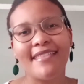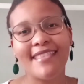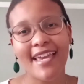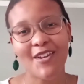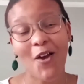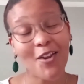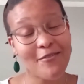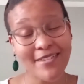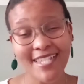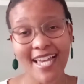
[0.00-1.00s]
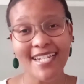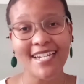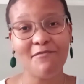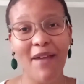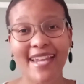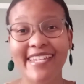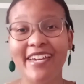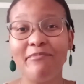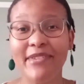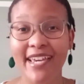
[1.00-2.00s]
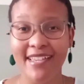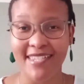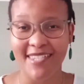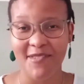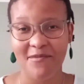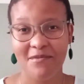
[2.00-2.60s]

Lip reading: then all of a sudden money appears